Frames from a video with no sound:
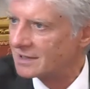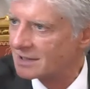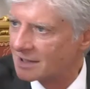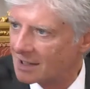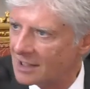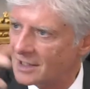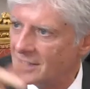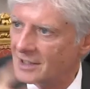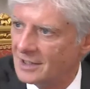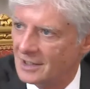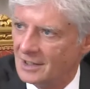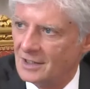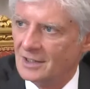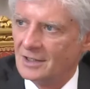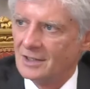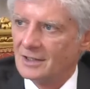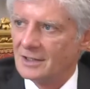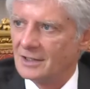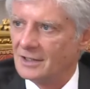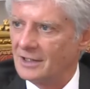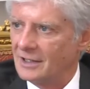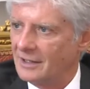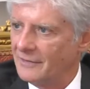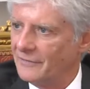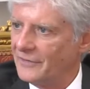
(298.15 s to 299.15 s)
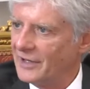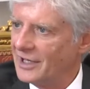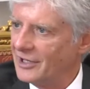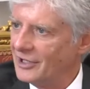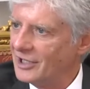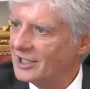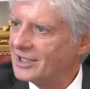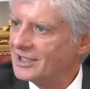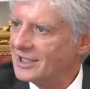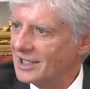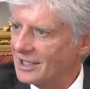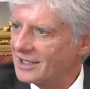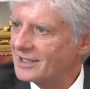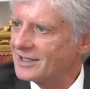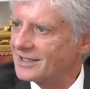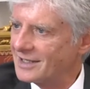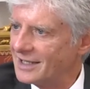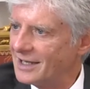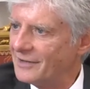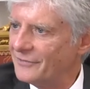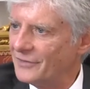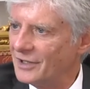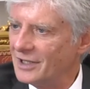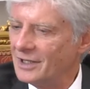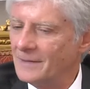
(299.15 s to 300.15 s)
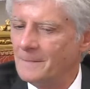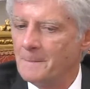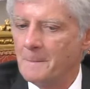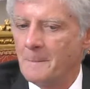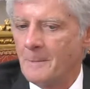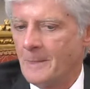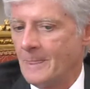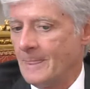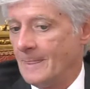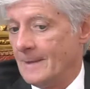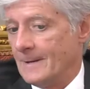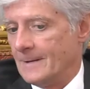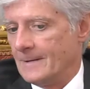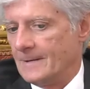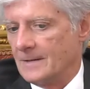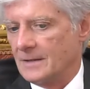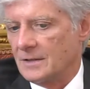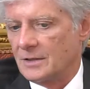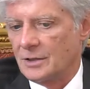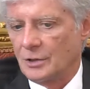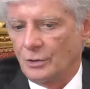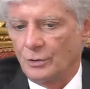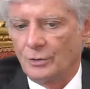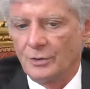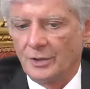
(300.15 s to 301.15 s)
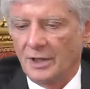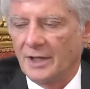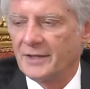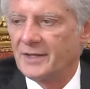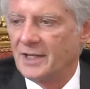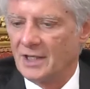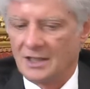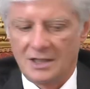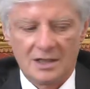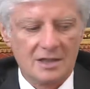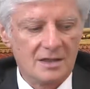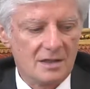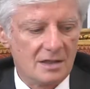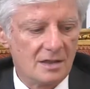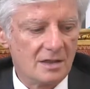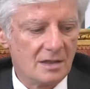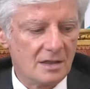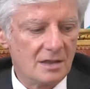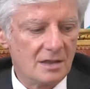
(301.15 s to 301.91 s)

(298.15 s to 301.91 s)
They are very tech savvy. So uh, that is a, is,